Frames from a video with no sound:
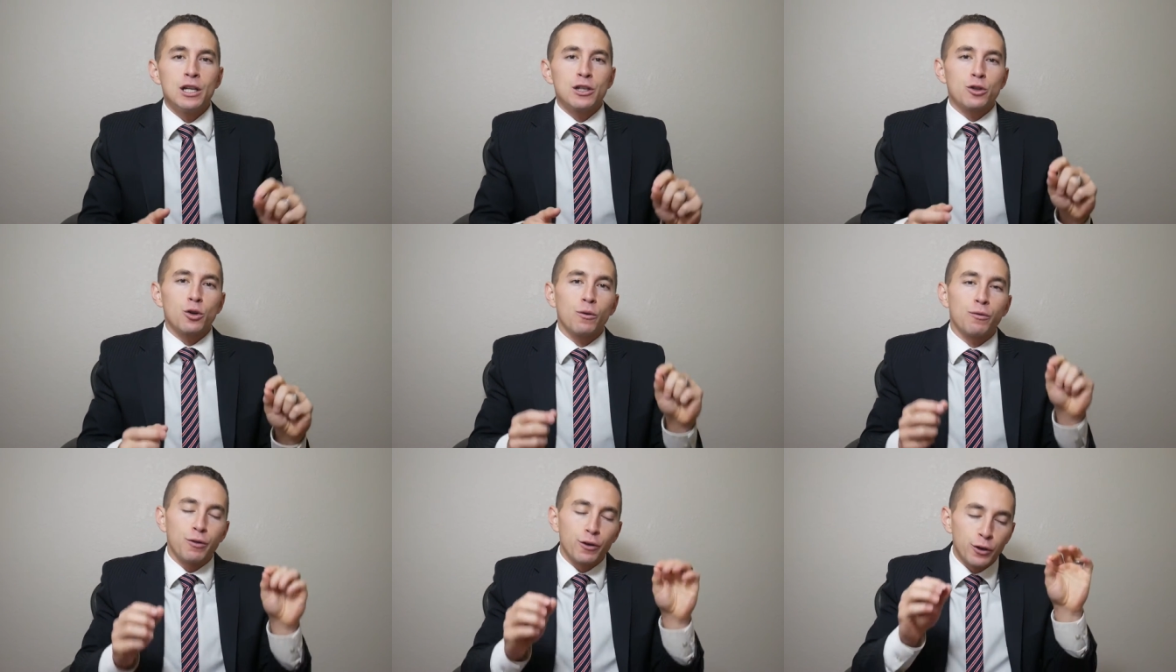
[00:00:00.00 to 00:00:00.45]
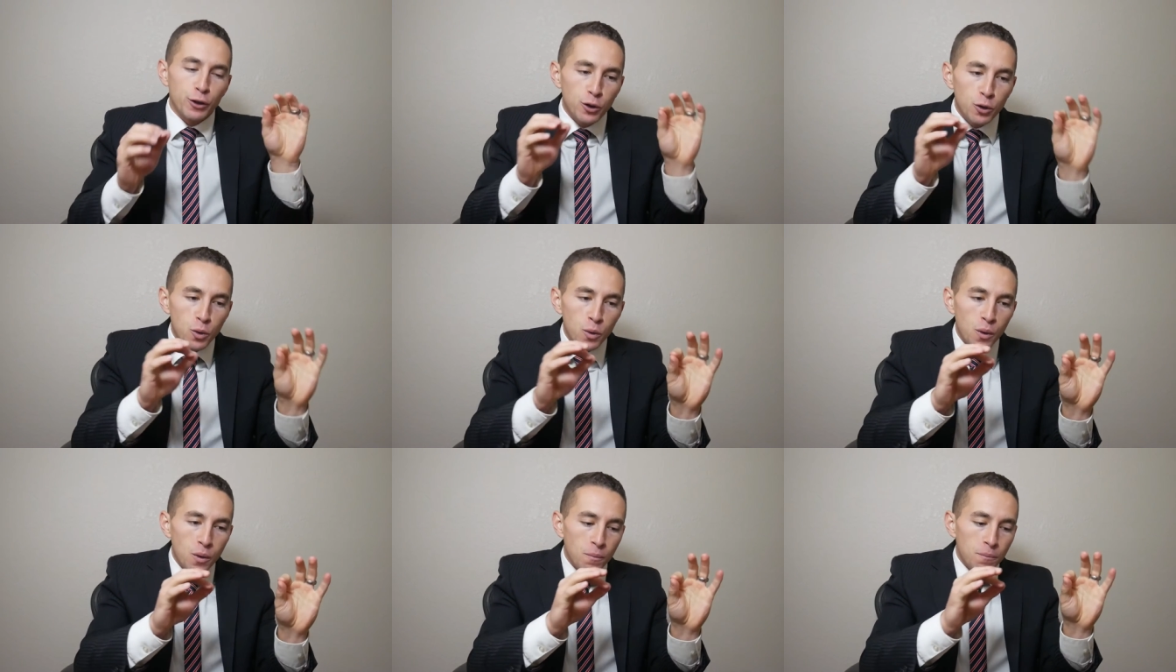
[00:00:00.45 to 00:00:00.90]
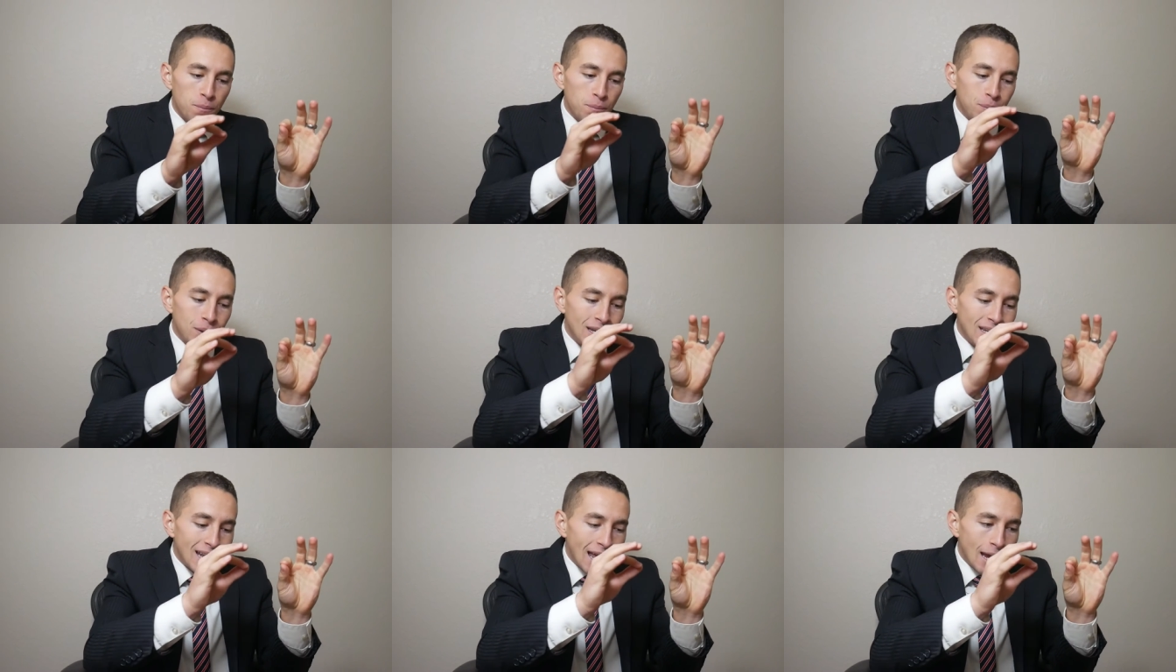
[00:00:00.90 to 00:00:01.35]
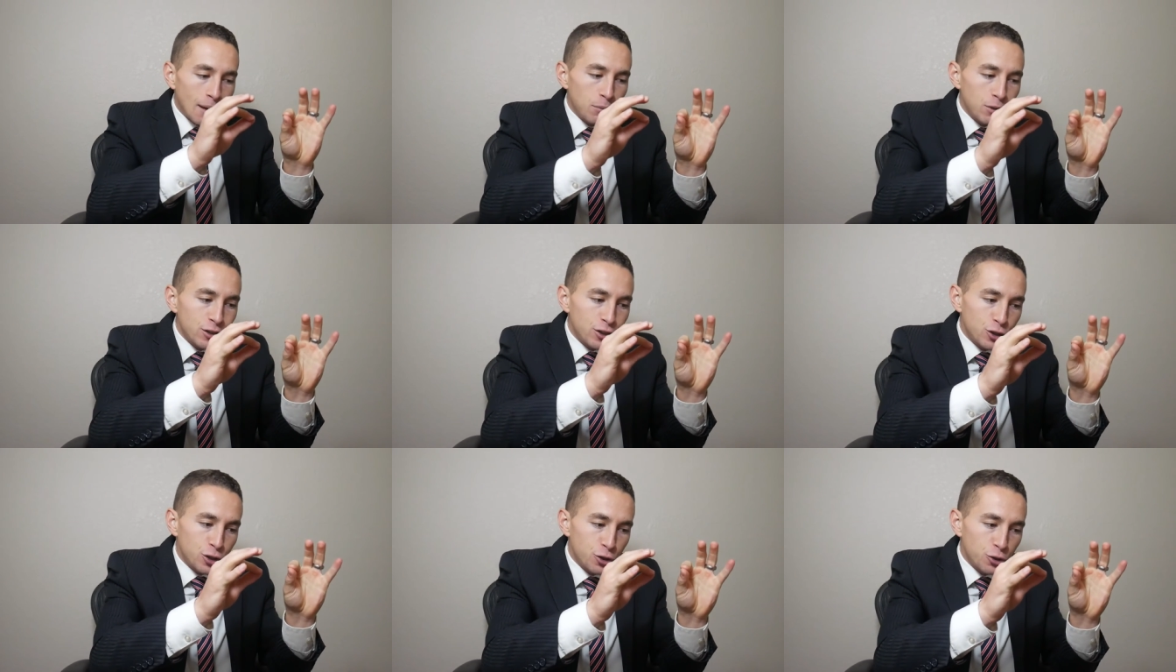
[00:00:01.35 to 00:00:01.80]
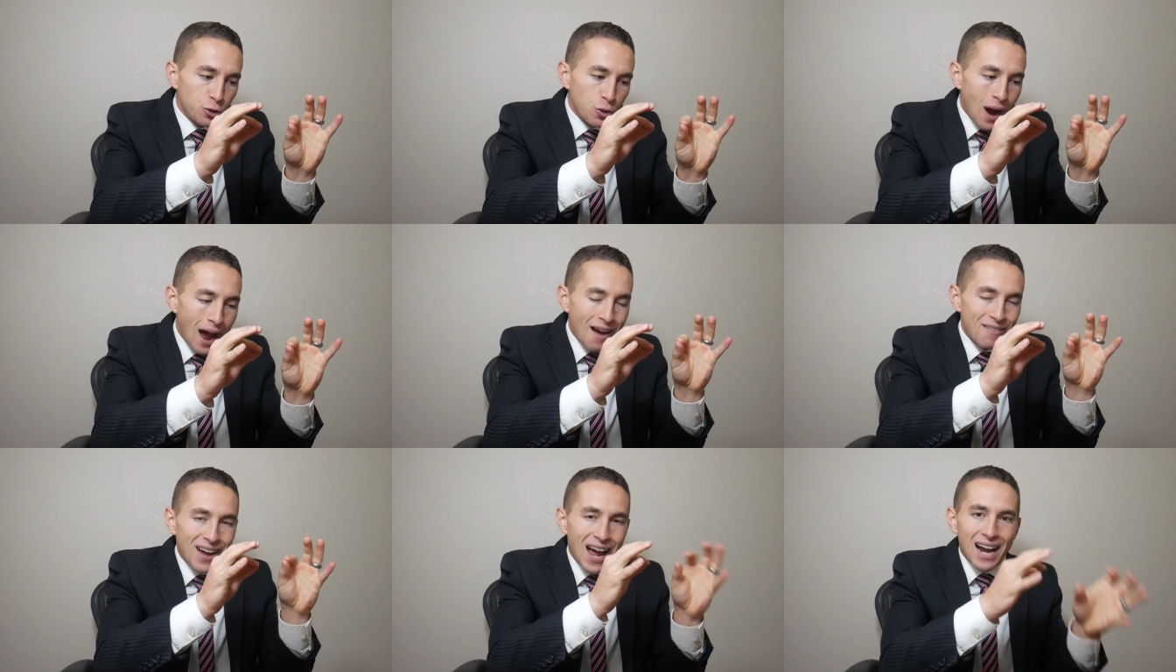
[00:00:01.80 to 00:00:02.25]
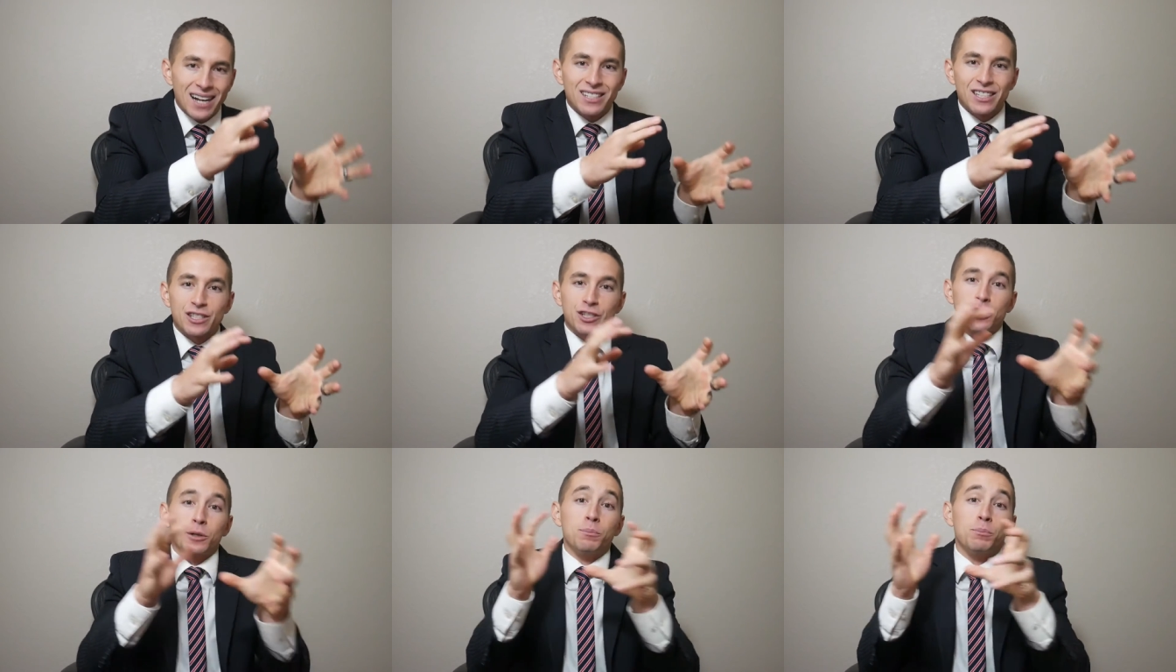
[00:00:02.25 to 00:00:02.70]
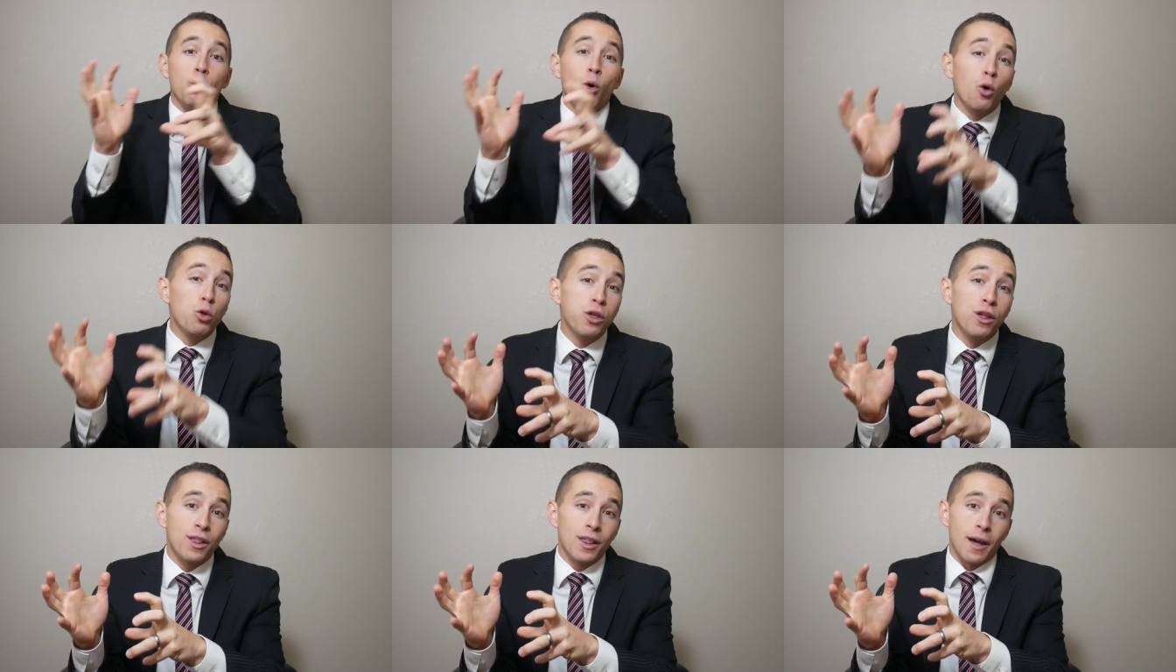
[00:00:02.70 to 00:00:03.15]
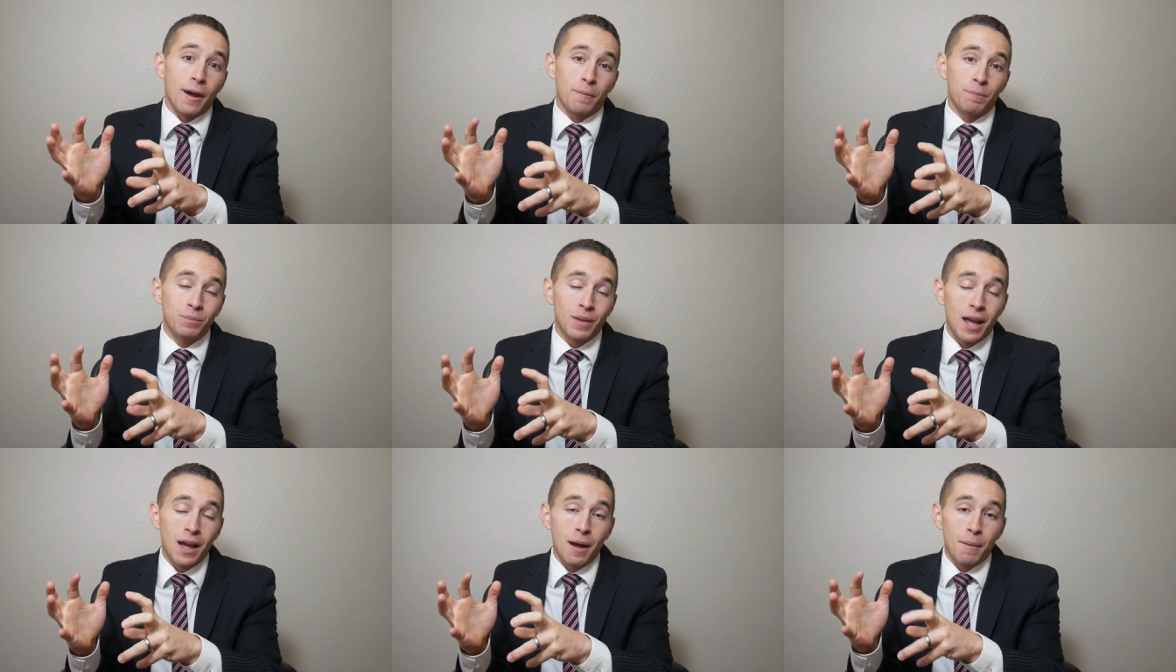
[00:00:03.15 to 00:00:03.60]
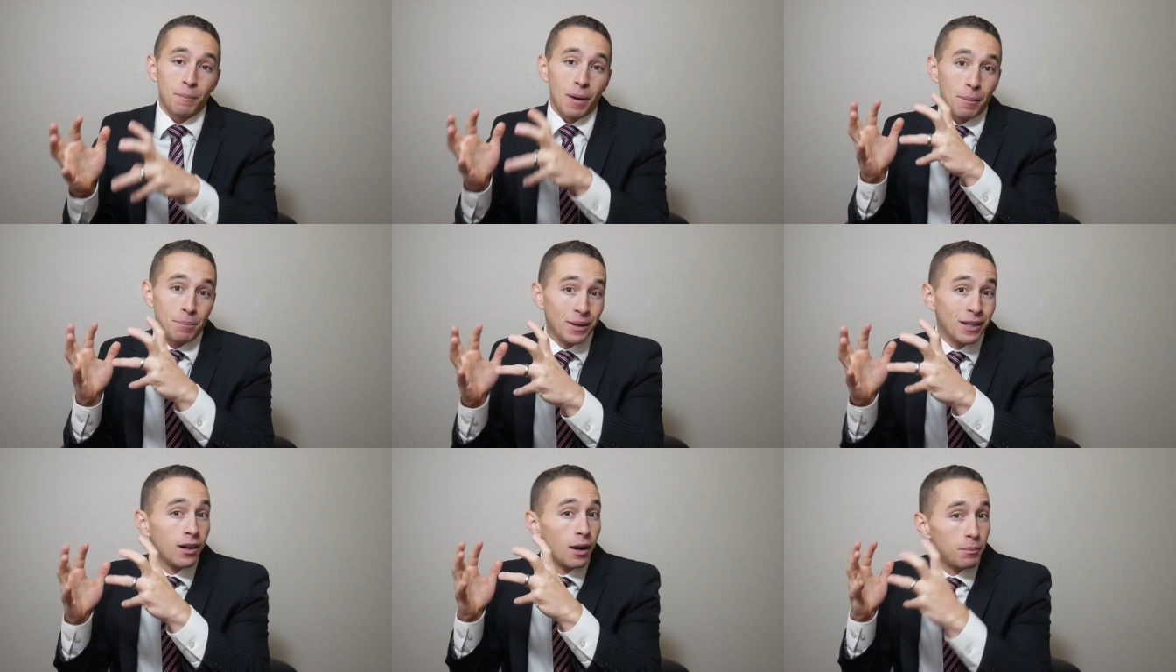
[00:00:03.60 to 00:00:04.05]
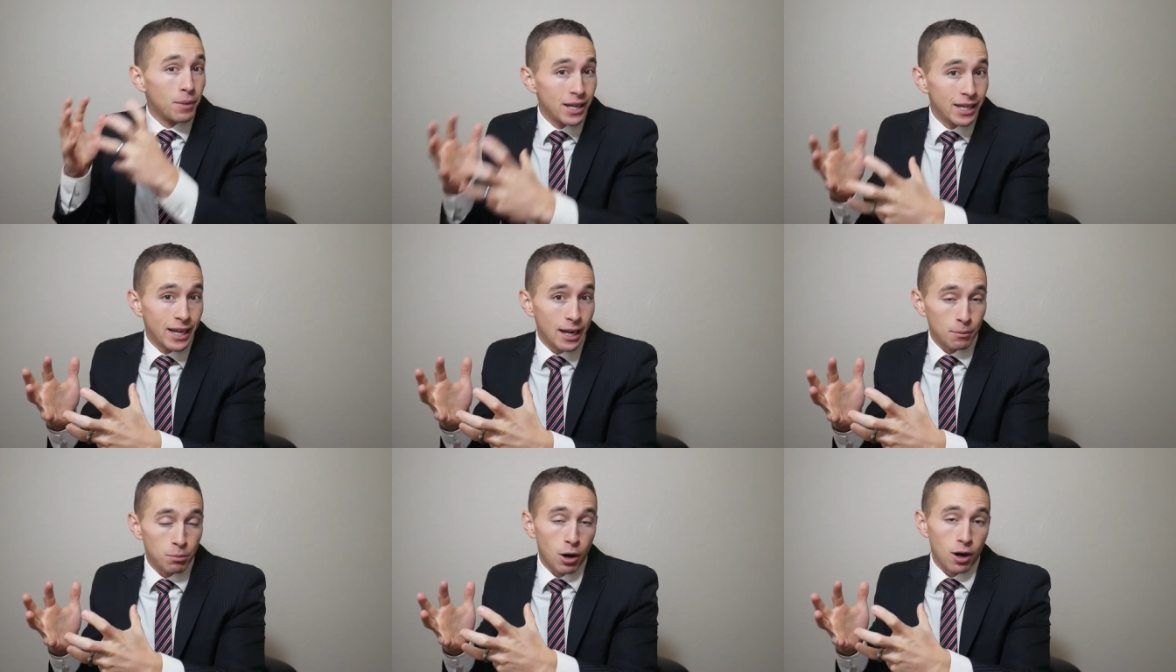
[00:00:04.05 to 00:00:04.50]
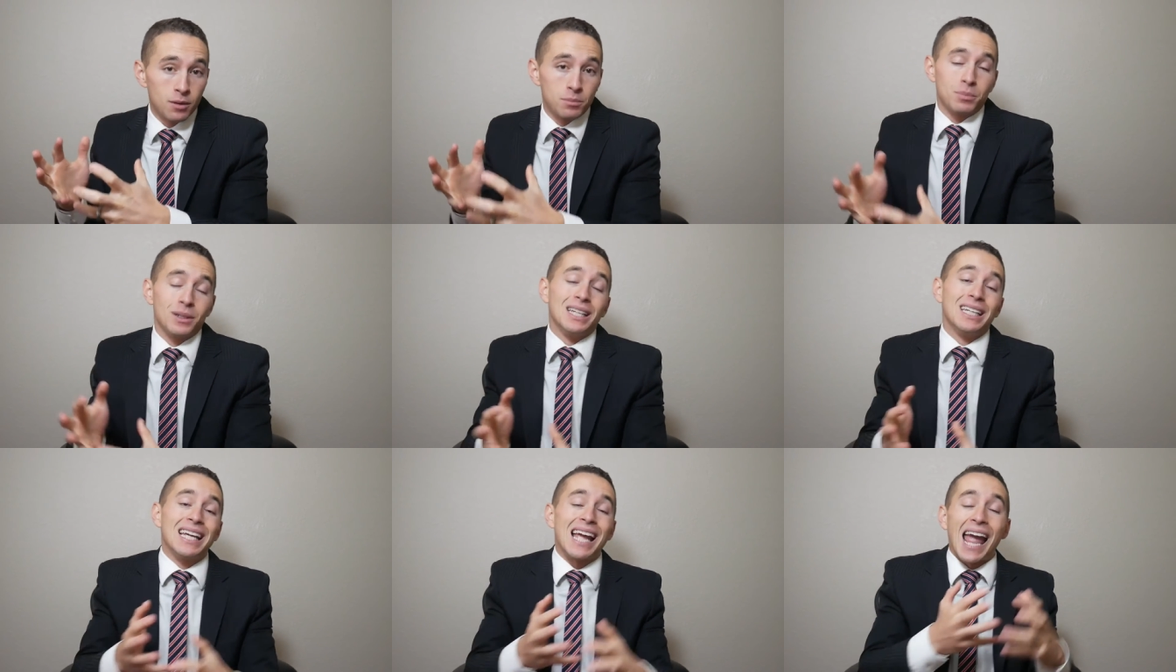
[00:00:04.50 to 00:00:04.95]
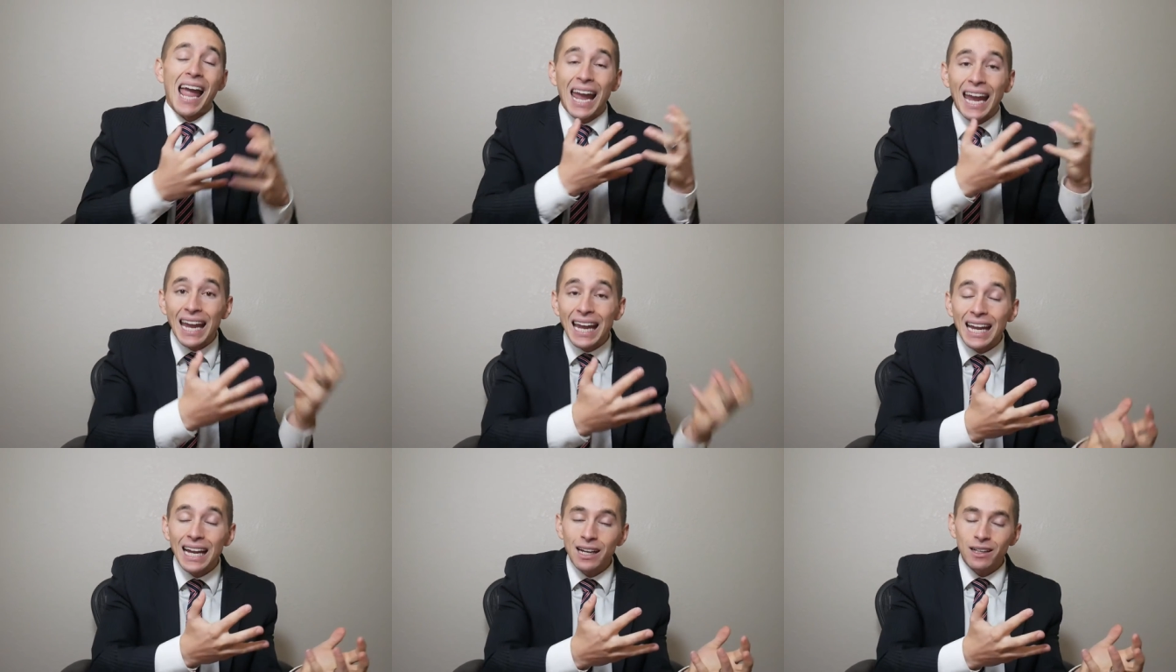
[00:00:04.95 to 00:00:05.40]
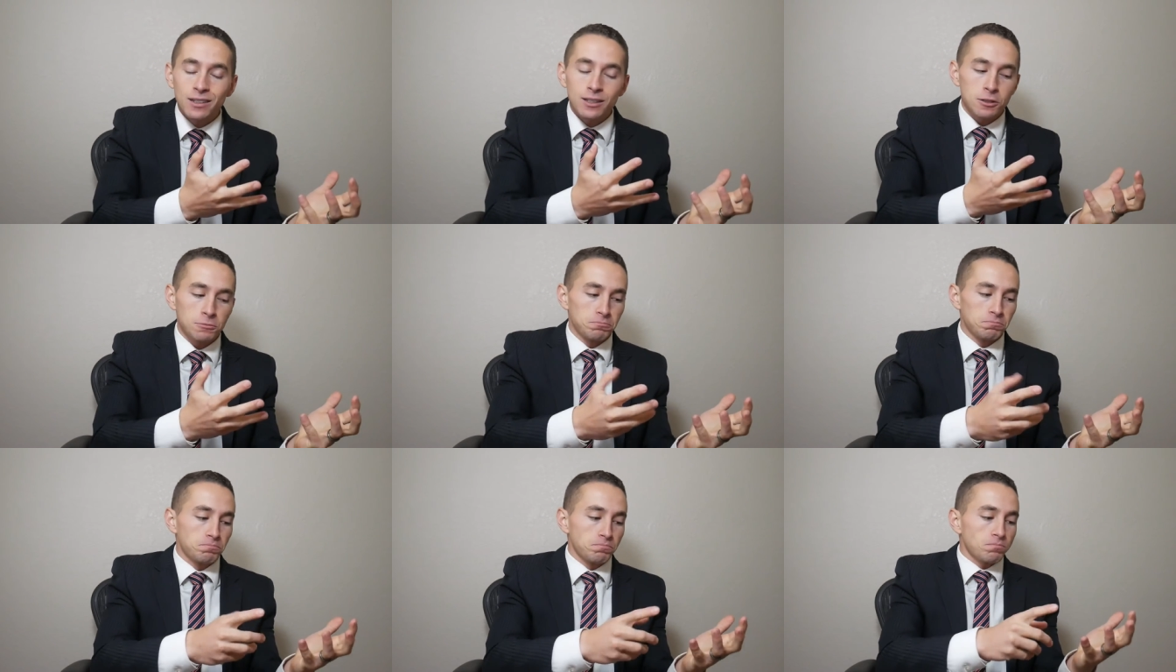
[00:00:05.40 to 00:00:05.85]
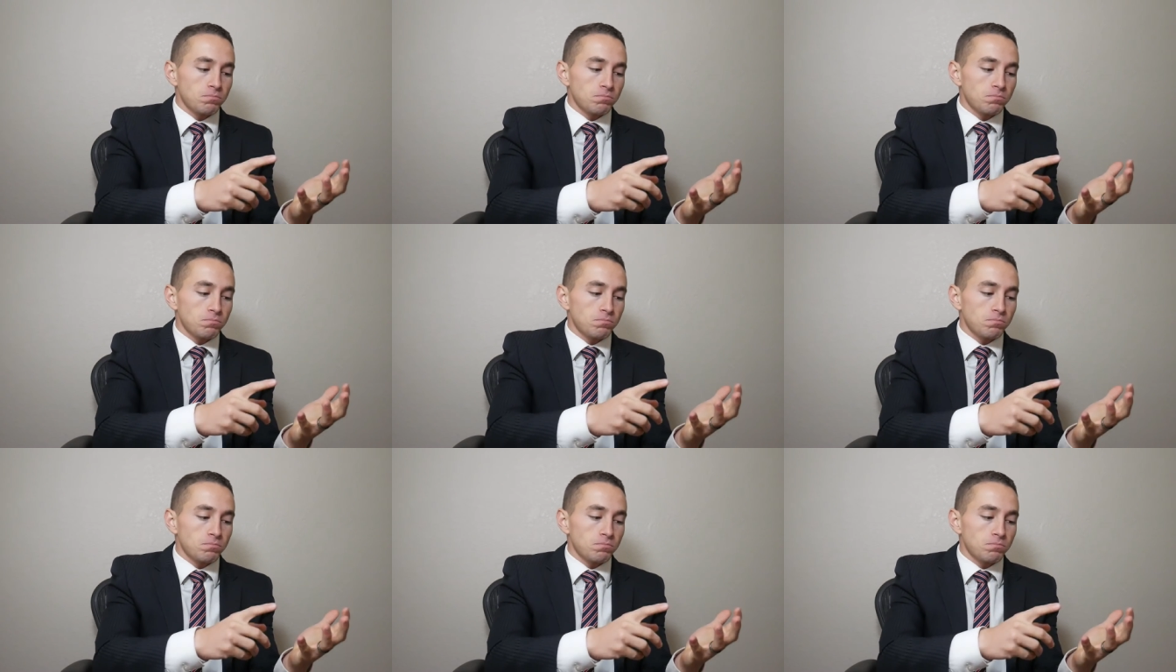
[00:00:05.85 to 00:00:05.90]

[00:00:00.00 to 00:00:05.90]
So for you being able to have access to both of them by being on Medicare Part B and